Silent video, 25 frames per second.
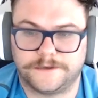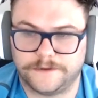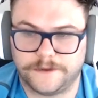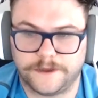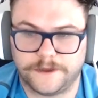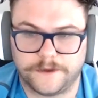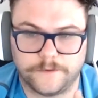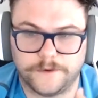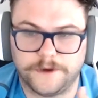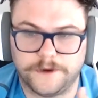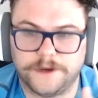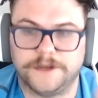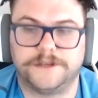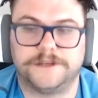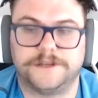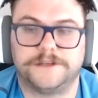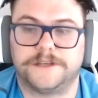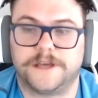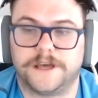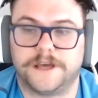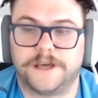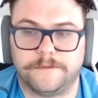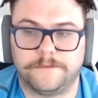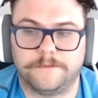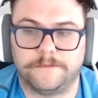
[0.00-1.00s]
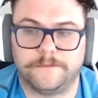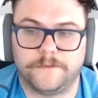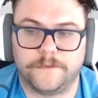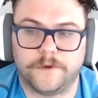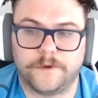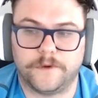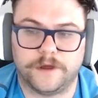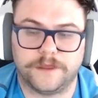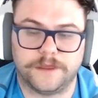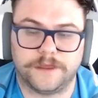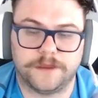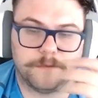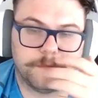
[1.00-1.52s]
like we need to just get him
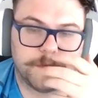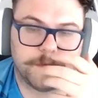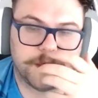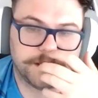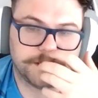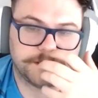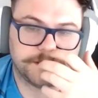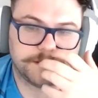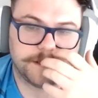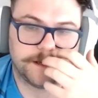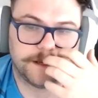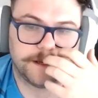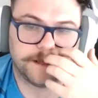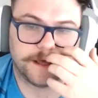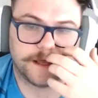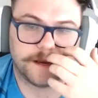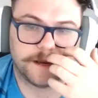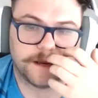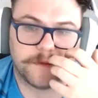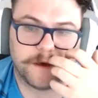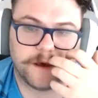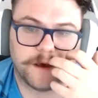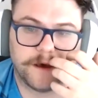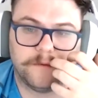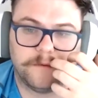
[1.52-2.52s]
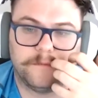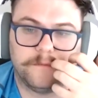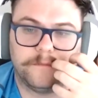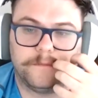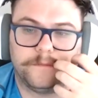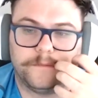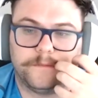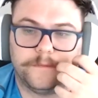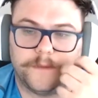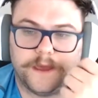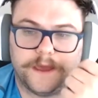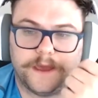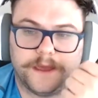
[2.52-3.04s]
on the medicine and get him help.
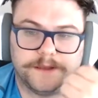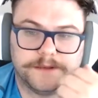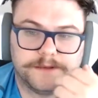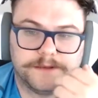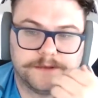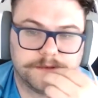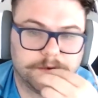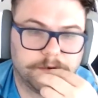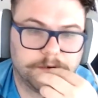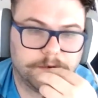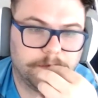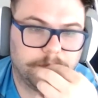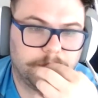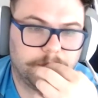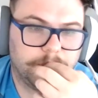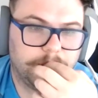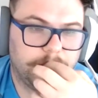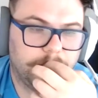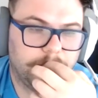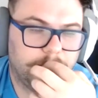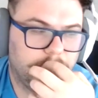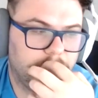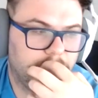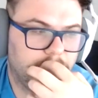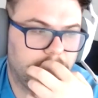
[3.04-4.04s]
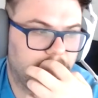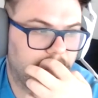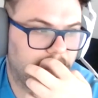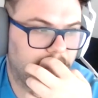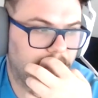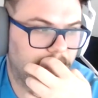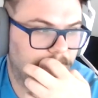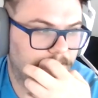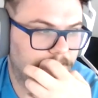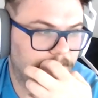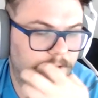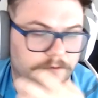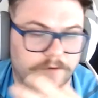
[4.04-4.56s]
And so,
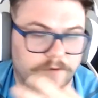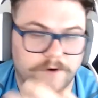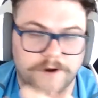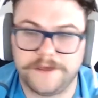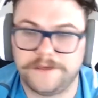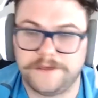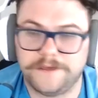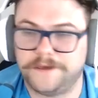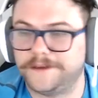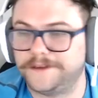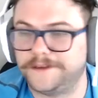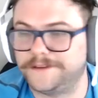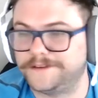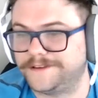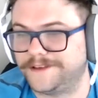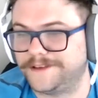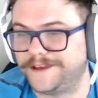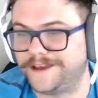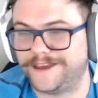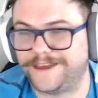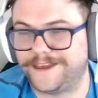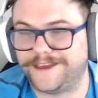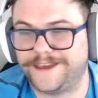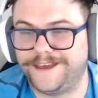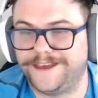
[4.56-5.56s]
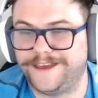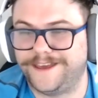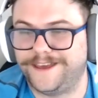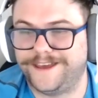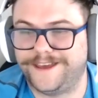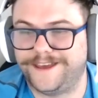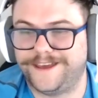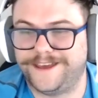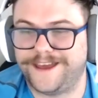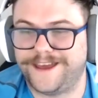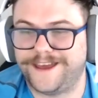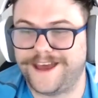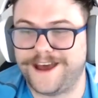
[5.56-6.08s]
um, the funny thing is, like,
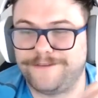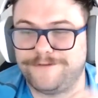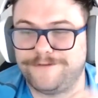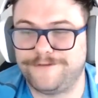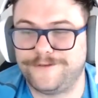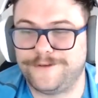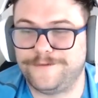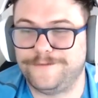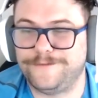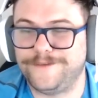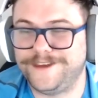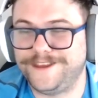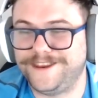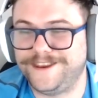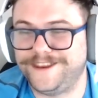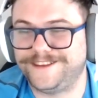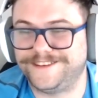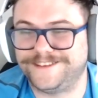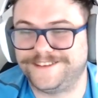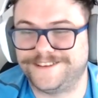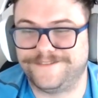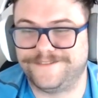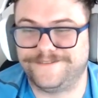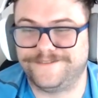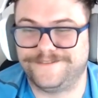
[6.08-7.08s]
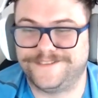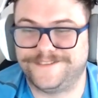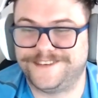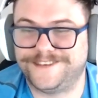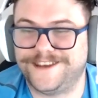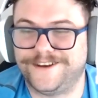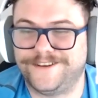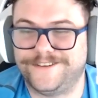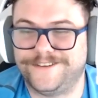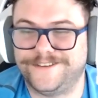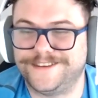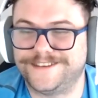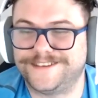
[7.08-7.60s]
half of the meetings, I'm
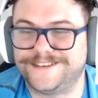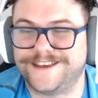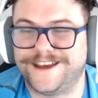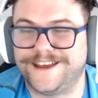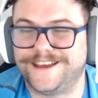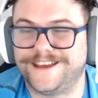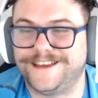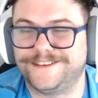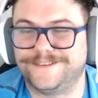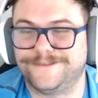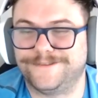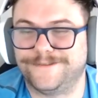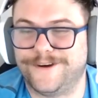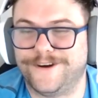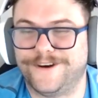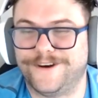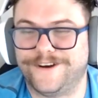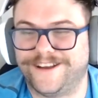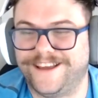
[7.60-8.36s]
telling this guy he's wrong.